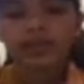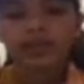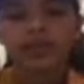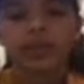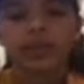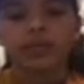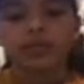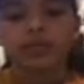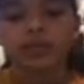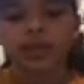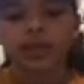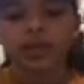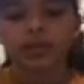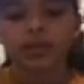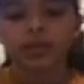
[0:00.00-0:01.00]
skills,
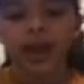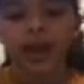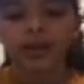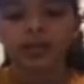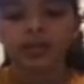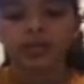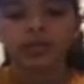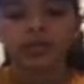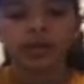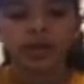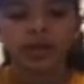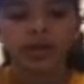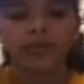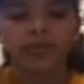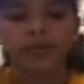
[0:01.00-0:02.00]
and compassion.
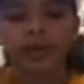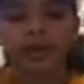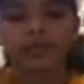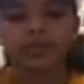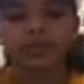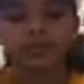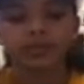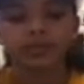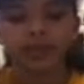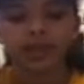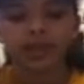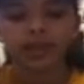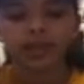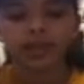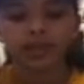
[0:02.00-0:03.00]
Effective
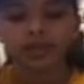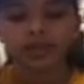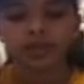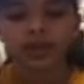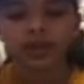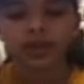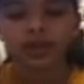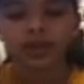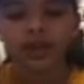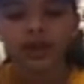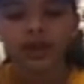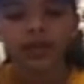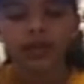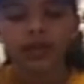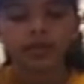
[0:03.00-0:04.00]
leaders let
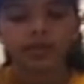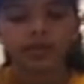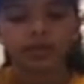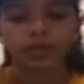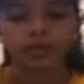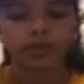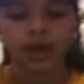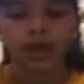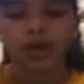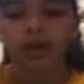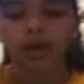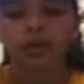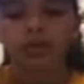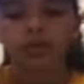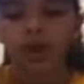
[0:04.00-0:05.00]
other people talk,
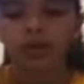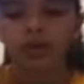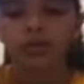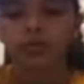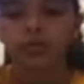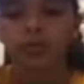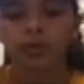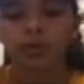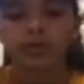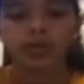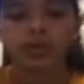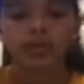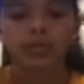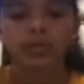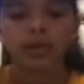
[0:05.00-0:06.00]
not just always
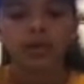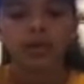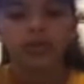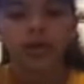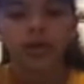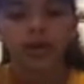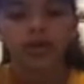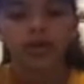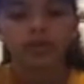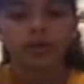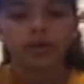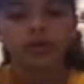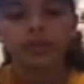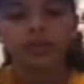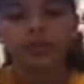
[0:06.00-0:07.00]
them. The other
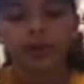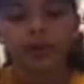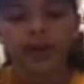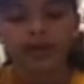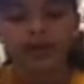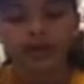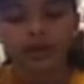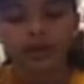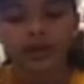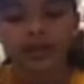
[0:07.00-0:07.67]
person might have a good